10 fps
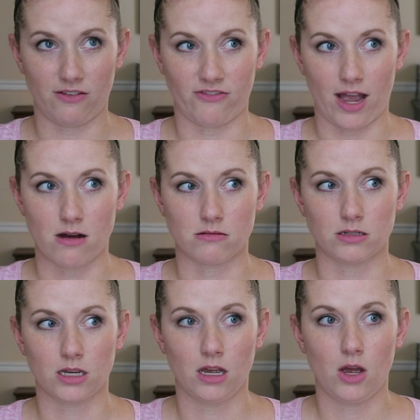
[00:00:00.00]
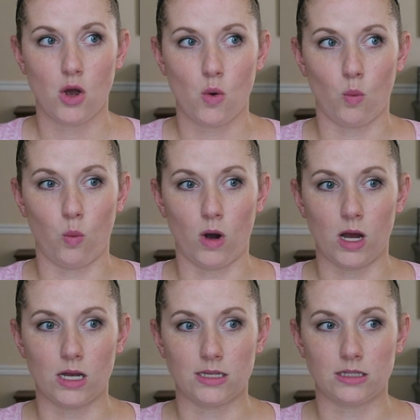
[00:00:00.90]
found
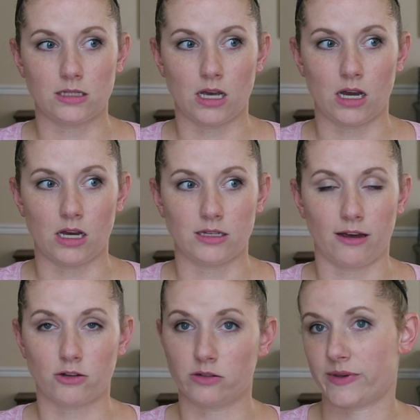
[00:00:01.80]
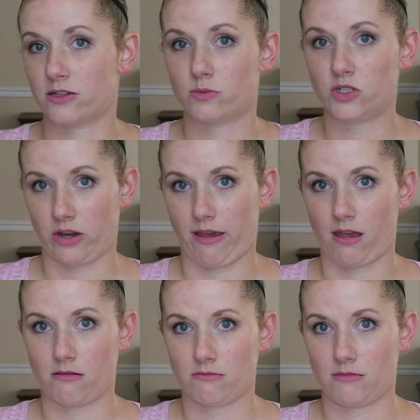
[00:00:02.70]
was Dr. Benjamin
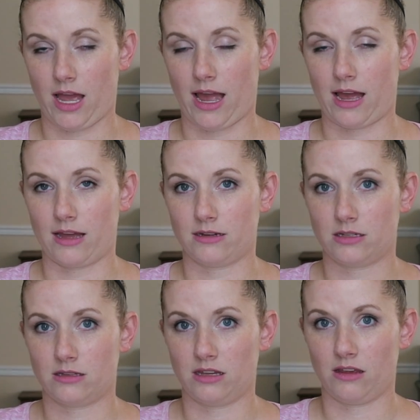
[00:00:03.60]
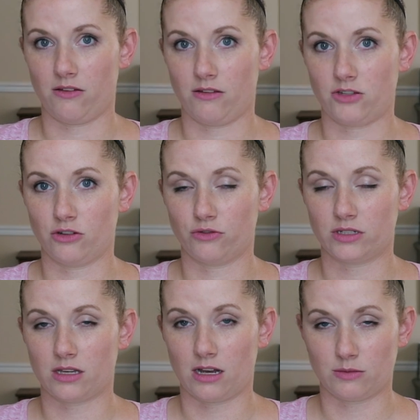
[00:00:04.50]
Chang at the
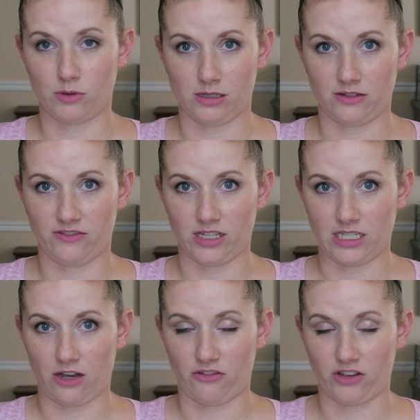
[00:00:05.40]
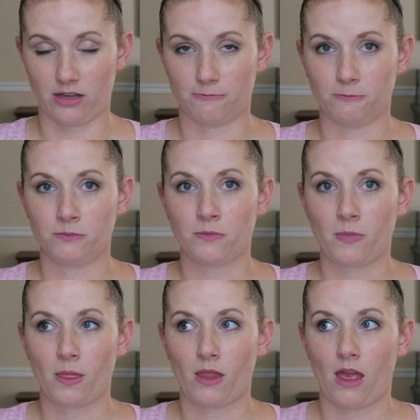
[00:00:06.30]
Children's Hospital in Philadelphia.
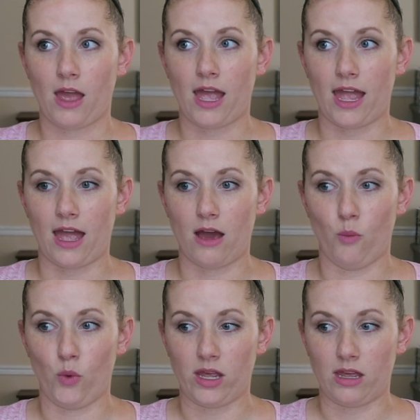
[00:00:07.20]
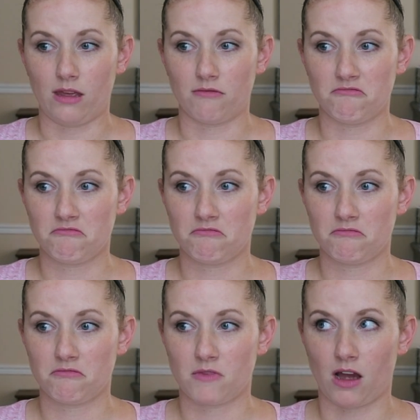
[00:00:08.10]
And we
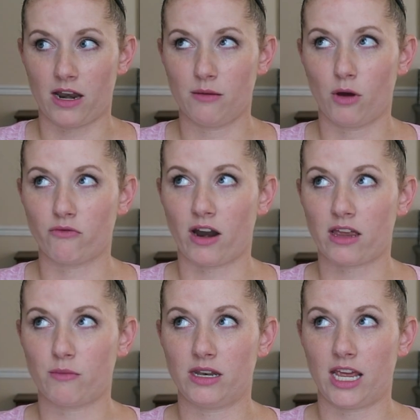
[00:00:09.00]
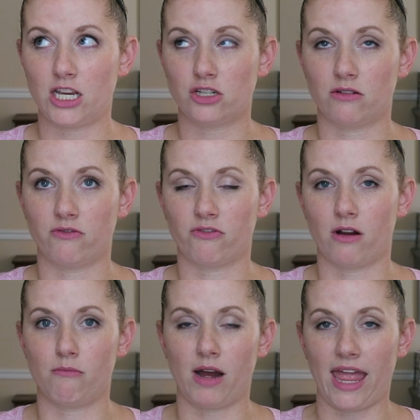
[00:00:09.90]
got him on recommendation
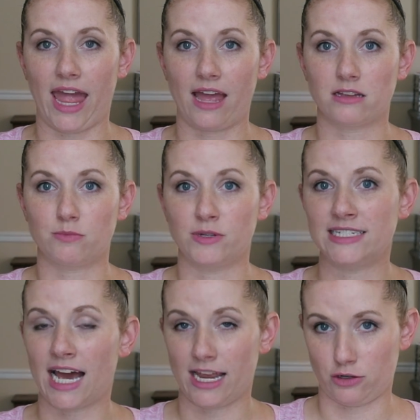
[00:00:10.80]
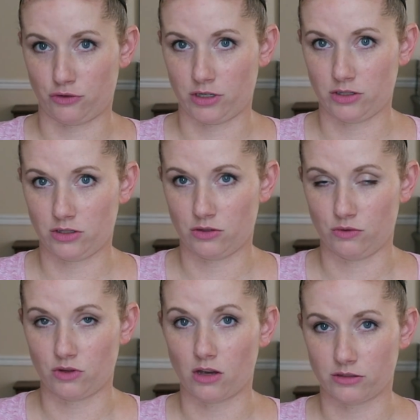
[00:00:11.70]
from my aunt's podiatrist,
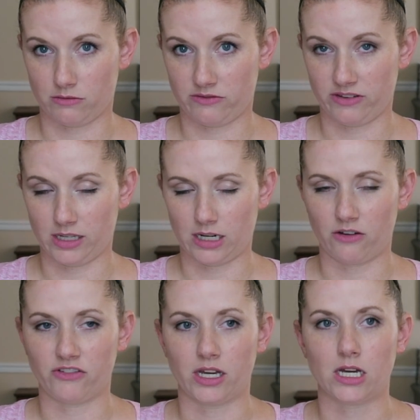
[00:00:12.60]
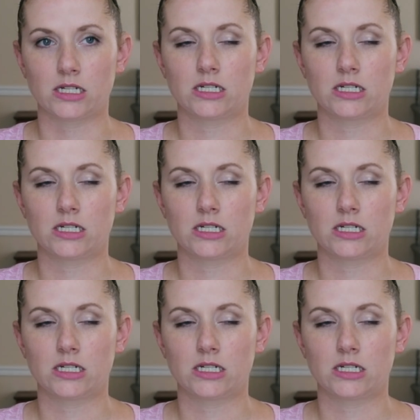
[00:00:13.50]
who's also in Philadelphia.